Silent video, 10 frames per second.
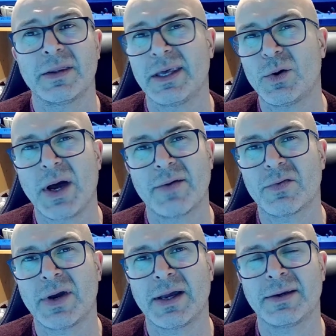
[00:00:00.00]
they will have
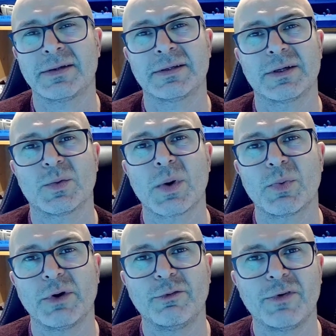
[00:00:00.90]
around
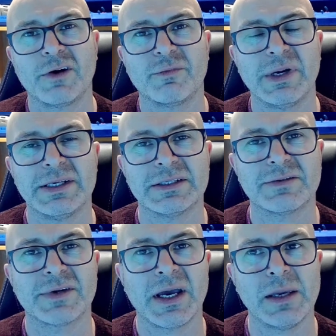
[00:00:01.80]
1.5 meters of
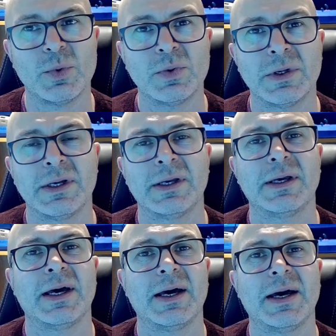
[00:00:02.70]
cable,
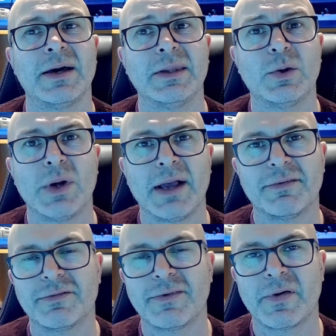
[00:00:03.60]
and they will have
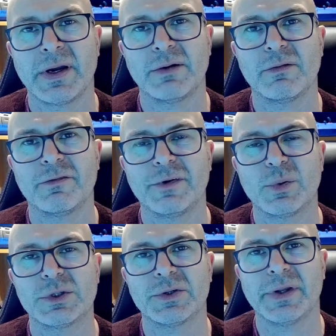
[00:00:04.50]
the ferrite
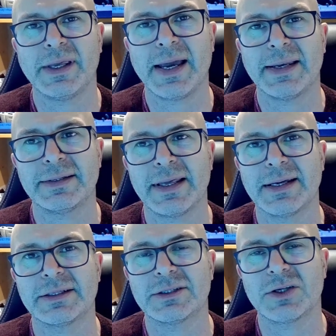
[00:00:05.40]
filter at the end there
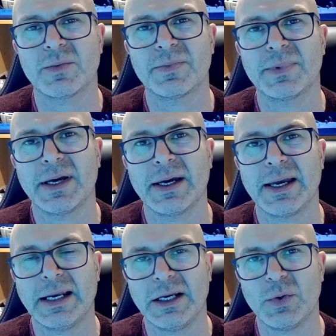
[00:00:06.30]
to stop
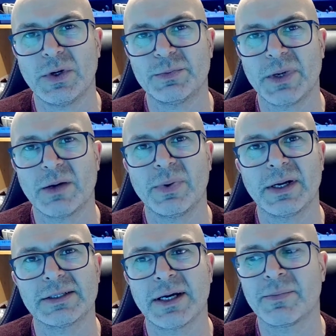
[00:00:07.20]
any noise being
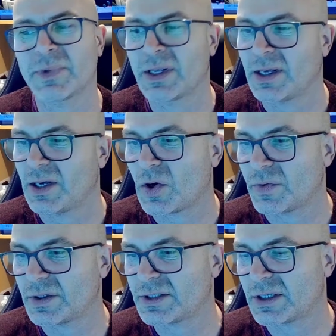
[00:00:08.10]
picked up on
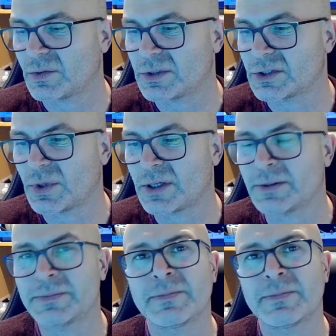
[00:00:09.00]
the signals as well.